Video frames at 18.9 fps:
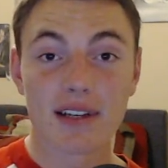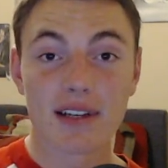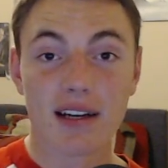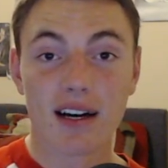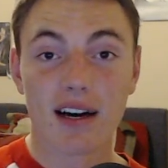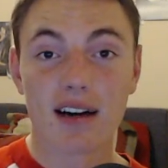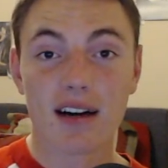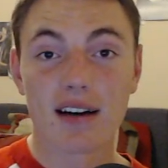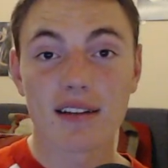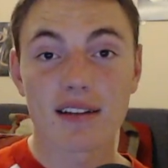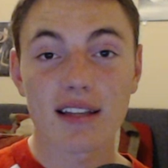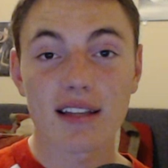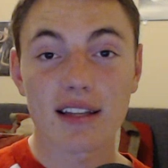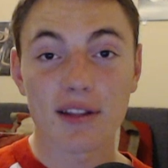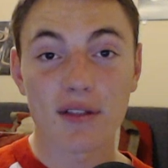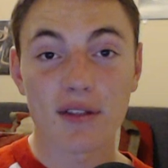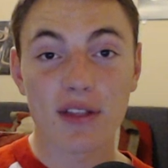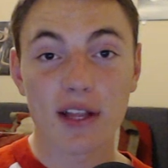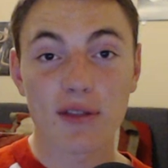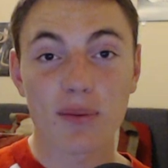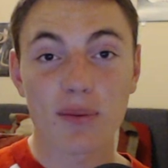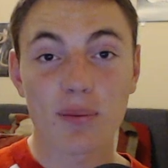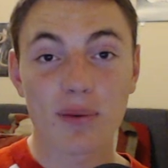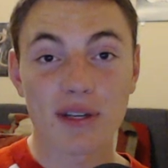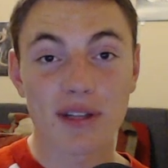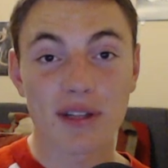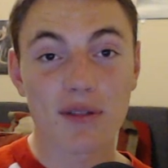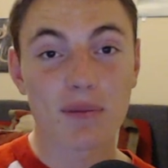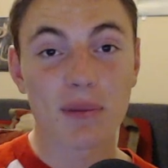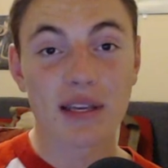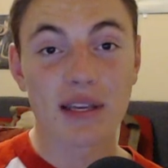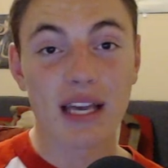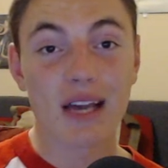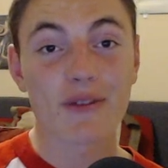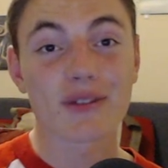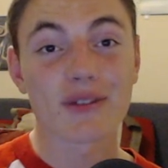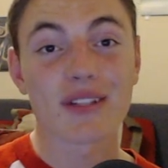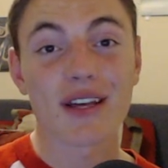At least that's what it's being
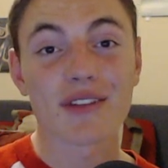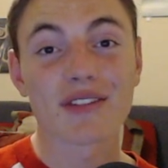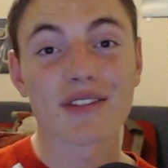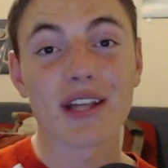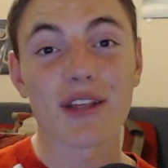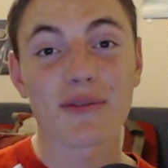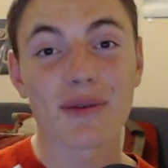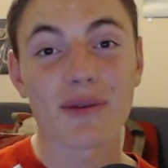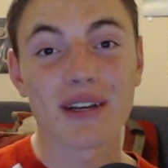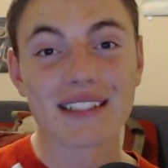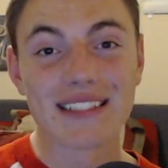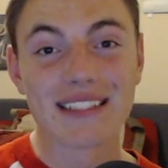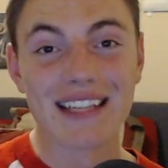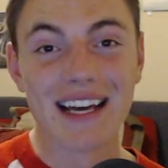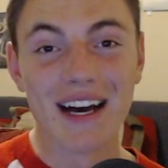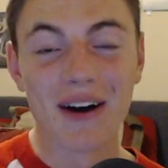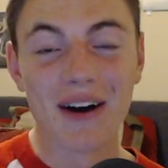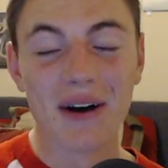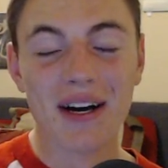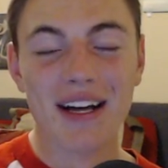advertised as right now.